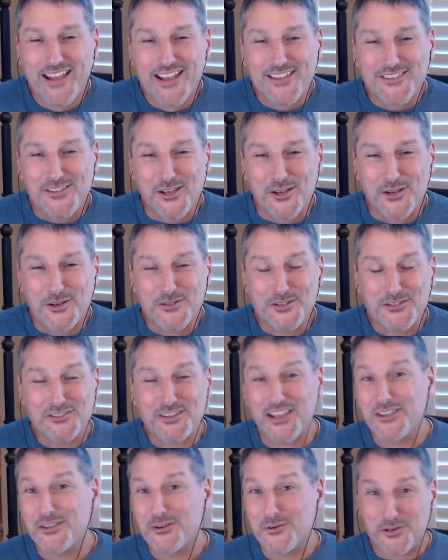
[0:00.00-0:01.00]
So
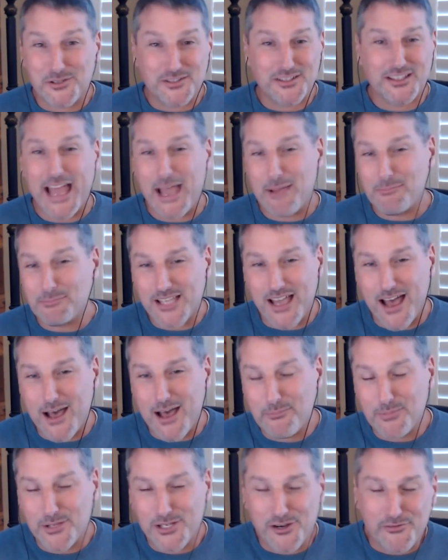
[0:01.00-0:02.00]
just like your
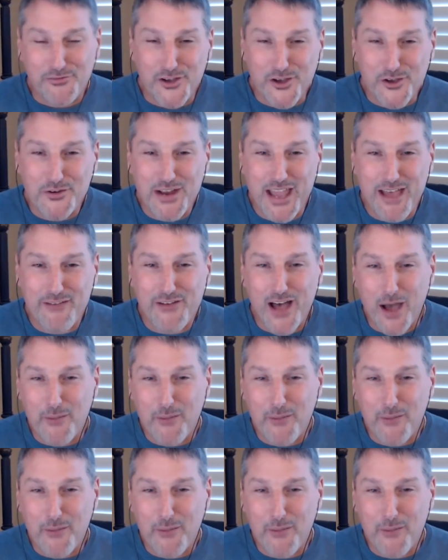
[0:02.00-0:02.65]
laptop and your phone have